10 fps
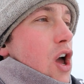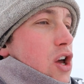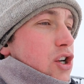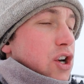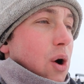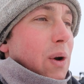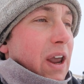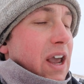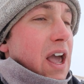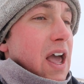
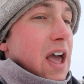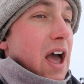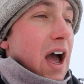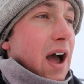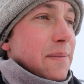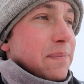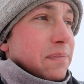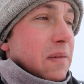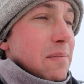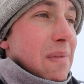showing
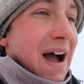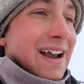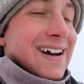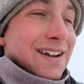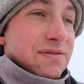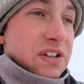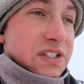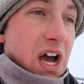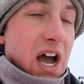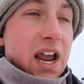um, my kind of
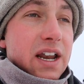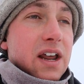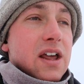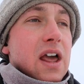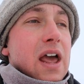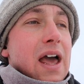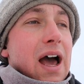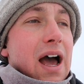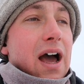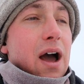design
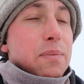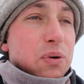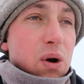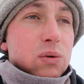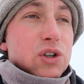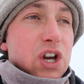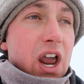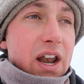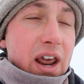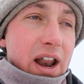uh, approach
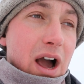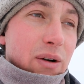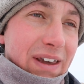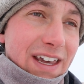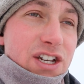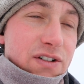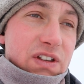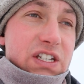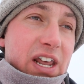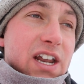and, and how each of
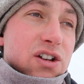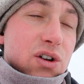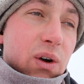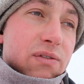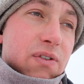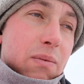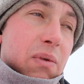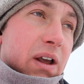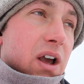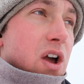the stages going from
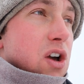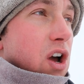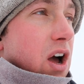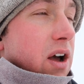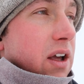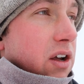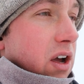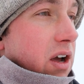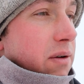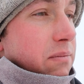like uh,
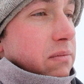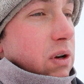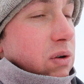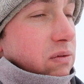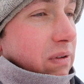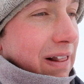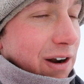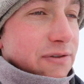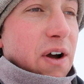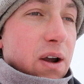um, you know
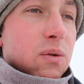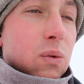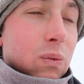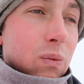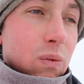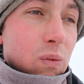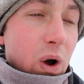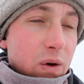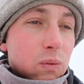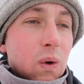clarifying
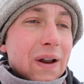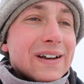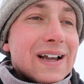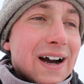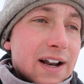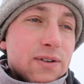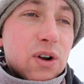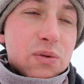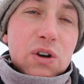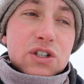what what kind of
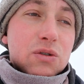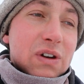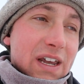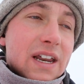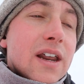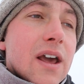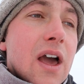earthworks you need